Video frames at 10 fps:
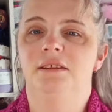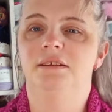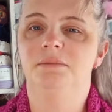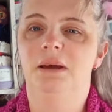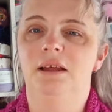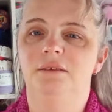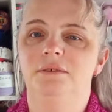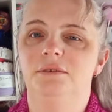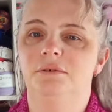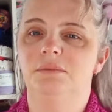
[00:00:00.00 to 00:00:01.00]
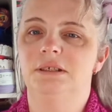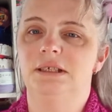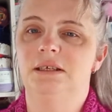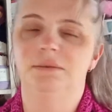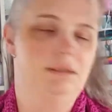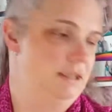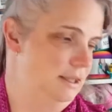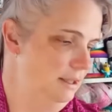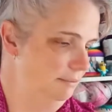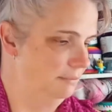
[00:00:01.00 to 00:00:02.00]
the sparkles from the sequin
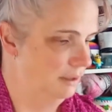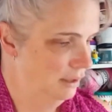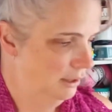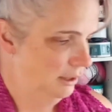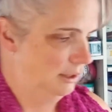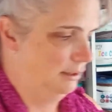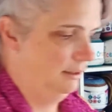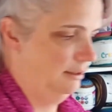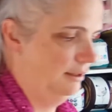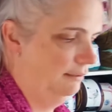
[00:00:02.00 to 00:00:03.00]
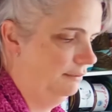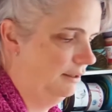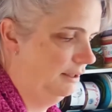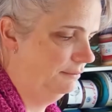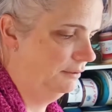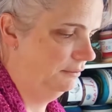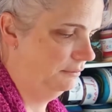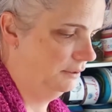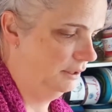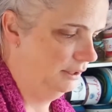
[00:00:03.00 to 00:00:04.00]
yarn. I think I have the
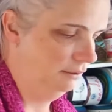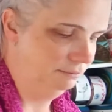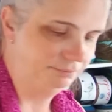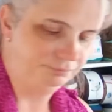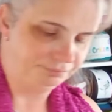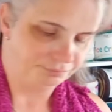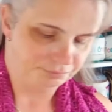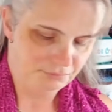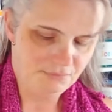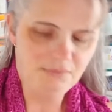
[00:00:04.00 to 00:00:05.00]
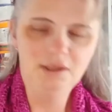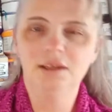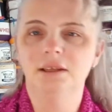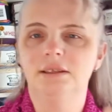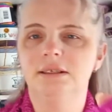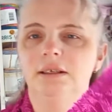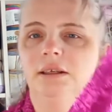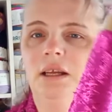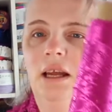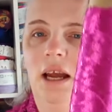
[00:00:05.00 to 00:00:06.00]
leftover right here. So
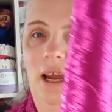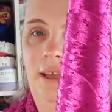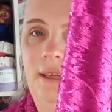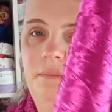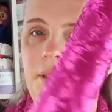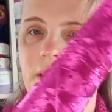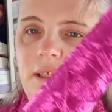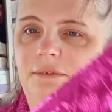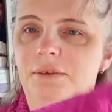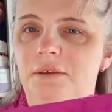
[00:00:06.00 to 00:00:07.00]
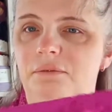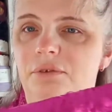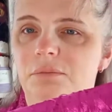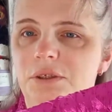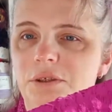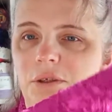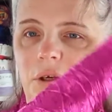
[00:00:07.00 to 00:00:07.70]
I had that much left over from the 2